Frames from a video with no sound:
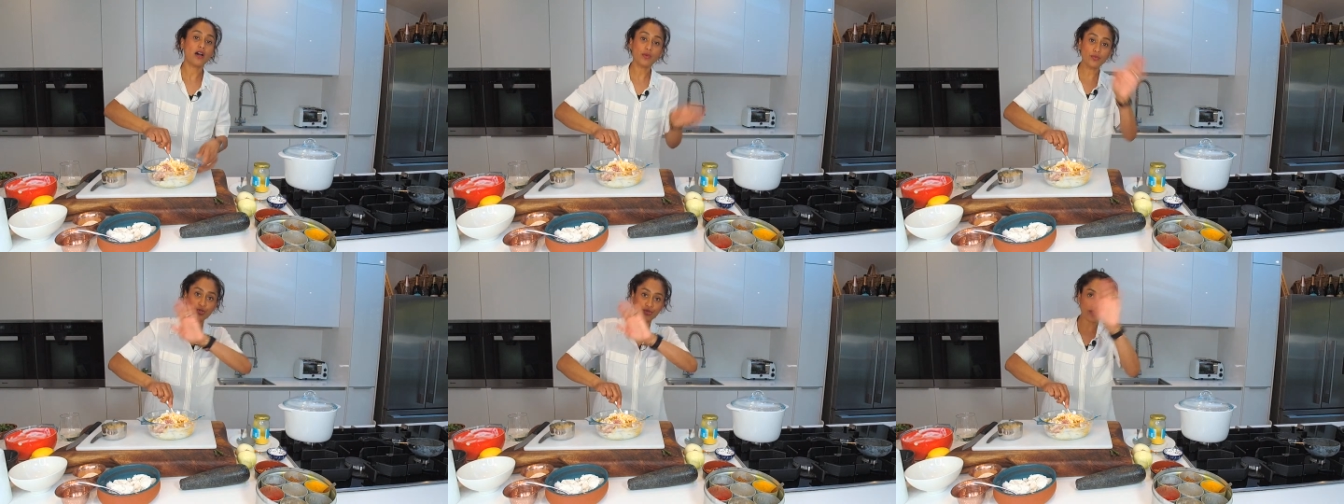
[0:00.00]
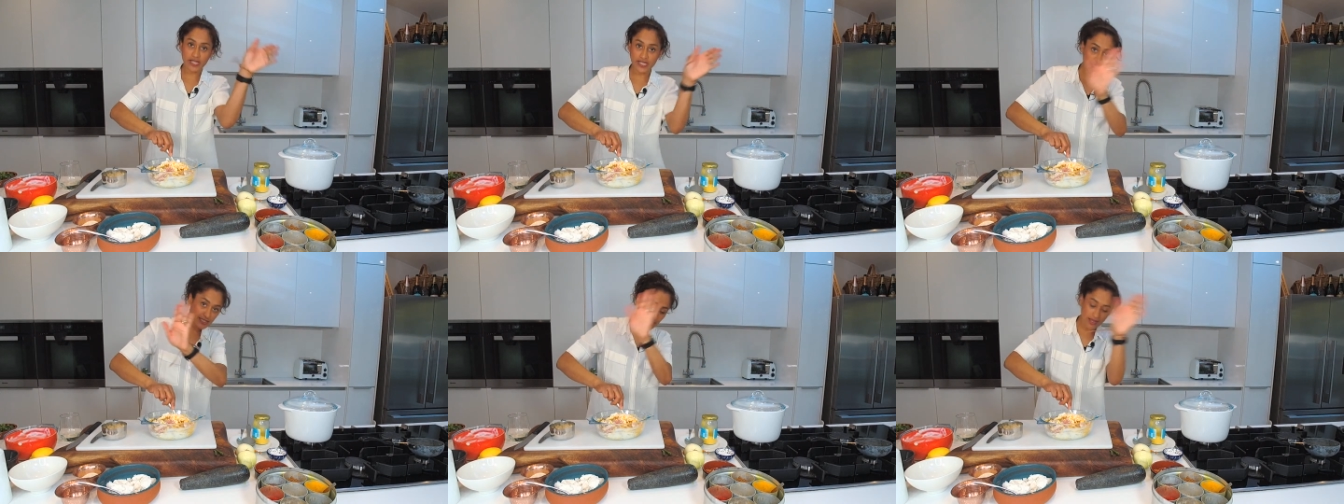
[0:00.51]
Hi Water
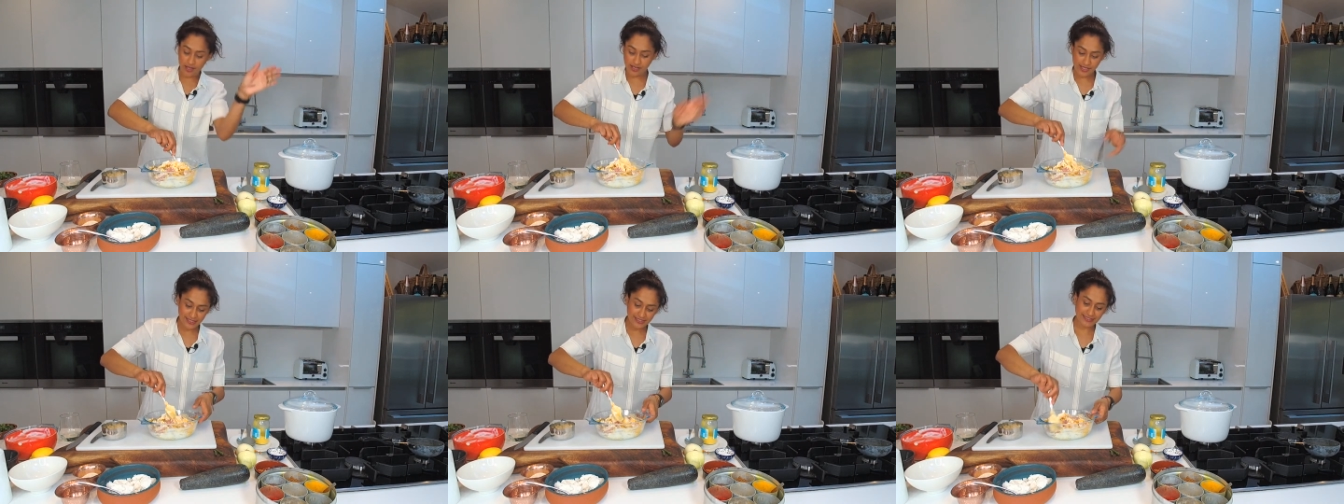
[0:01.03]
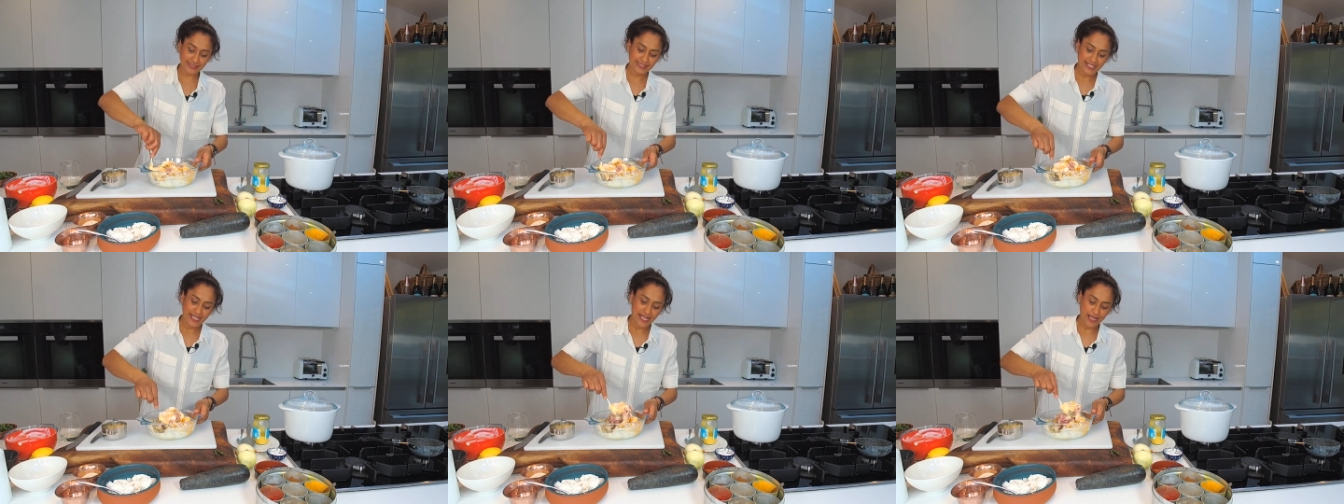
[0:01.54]
Aid guys.
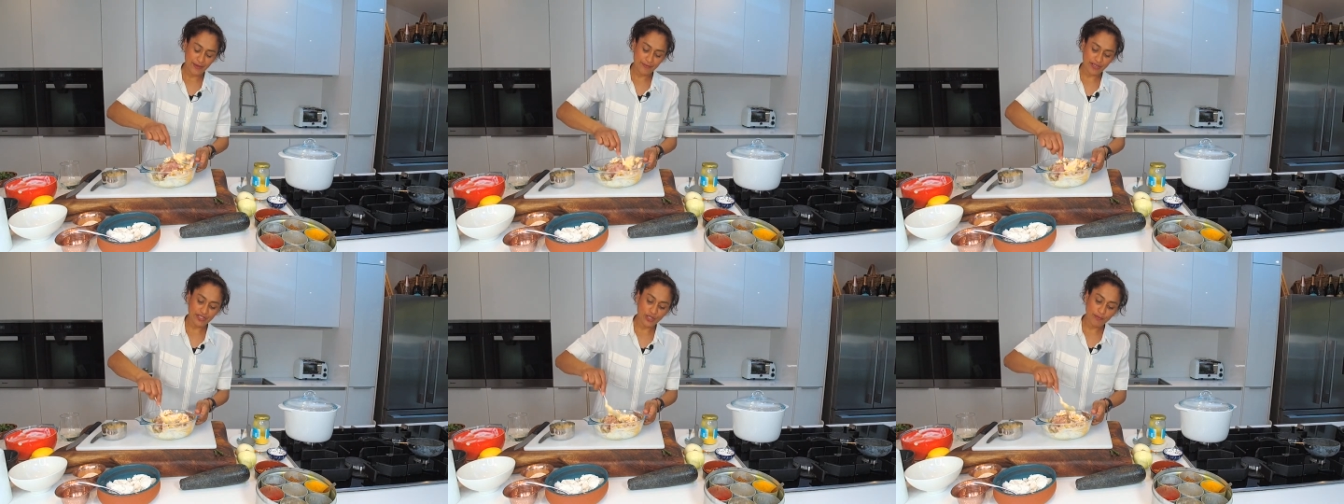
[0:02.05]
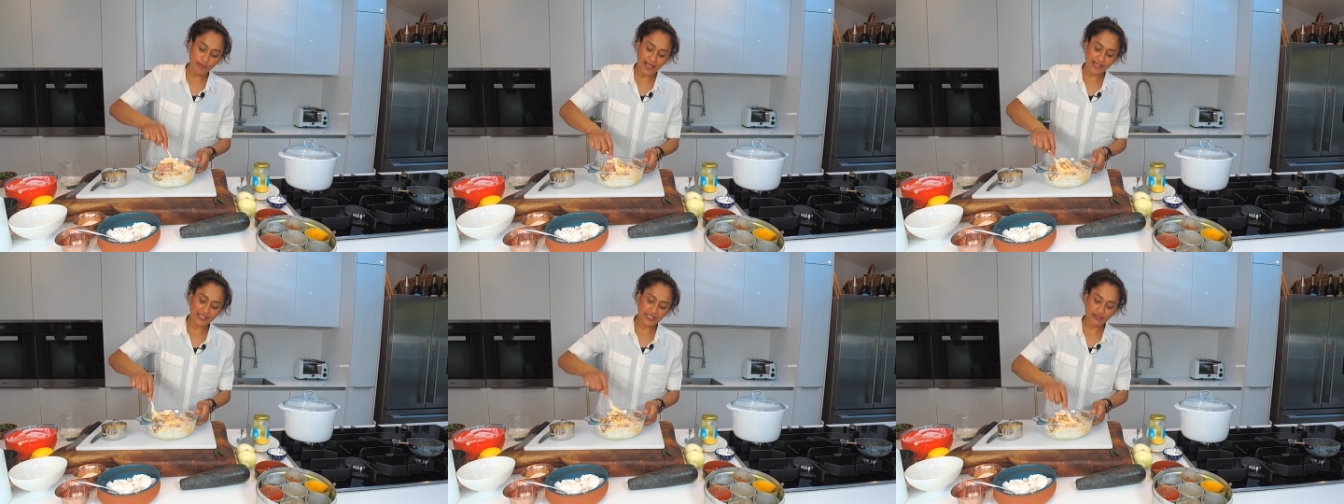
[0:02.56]
So
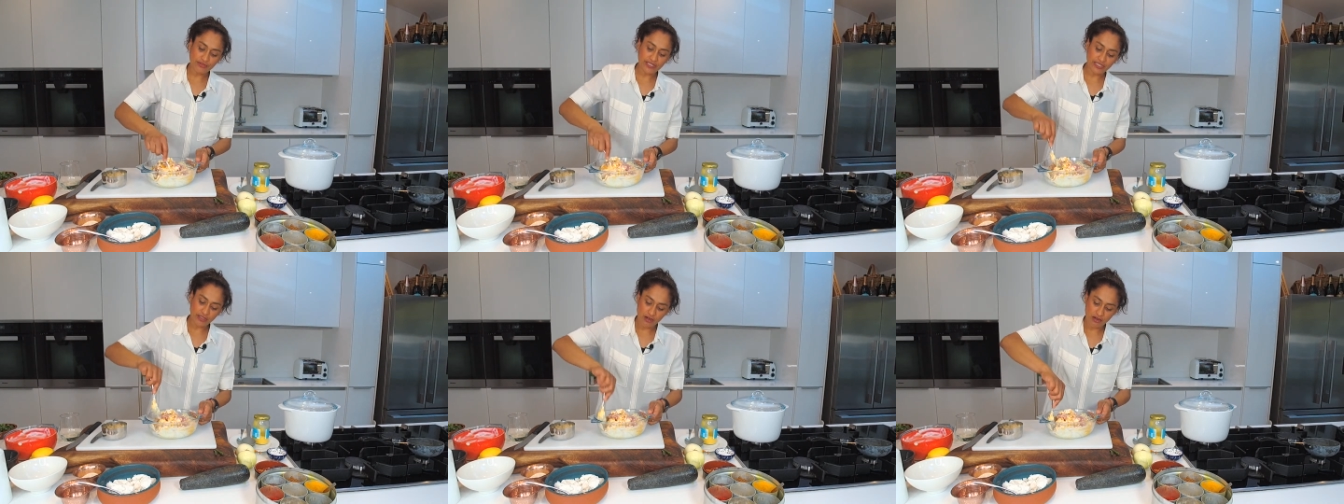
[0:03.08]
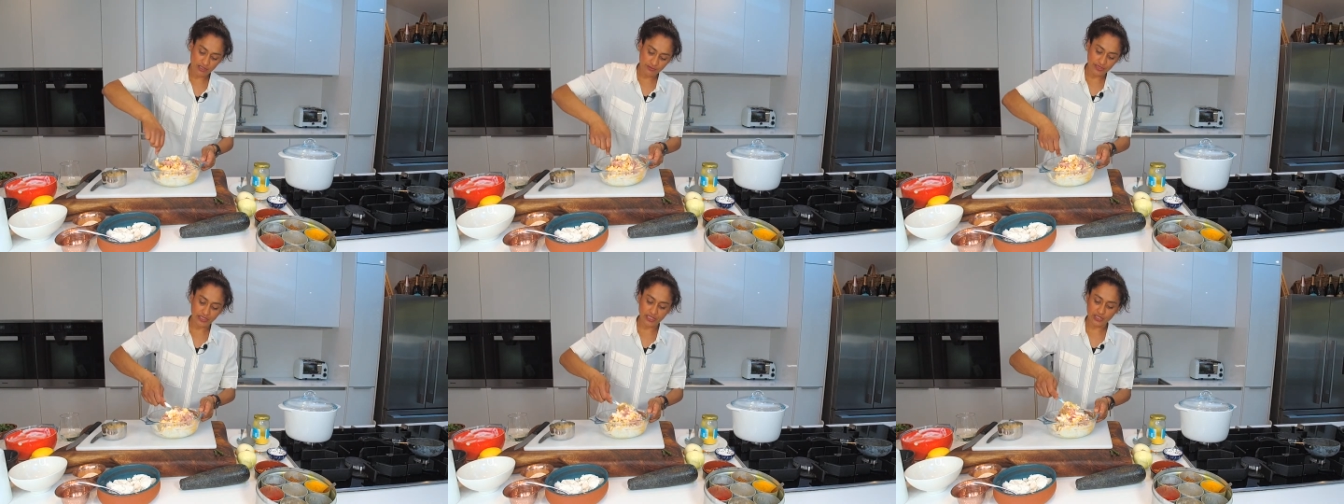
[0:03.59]
black and green
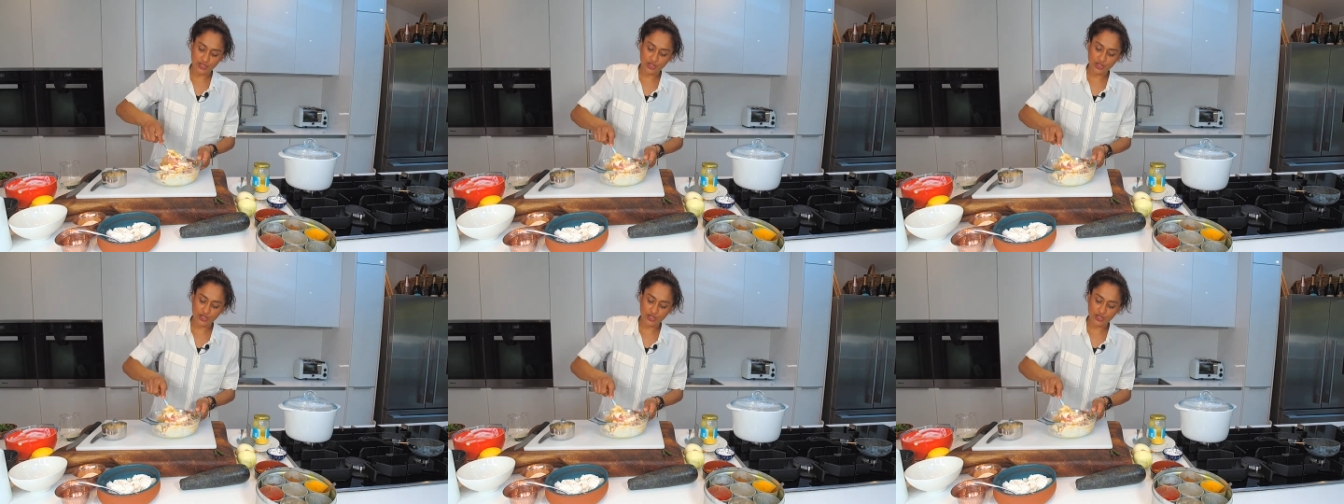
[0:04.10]
cardamom are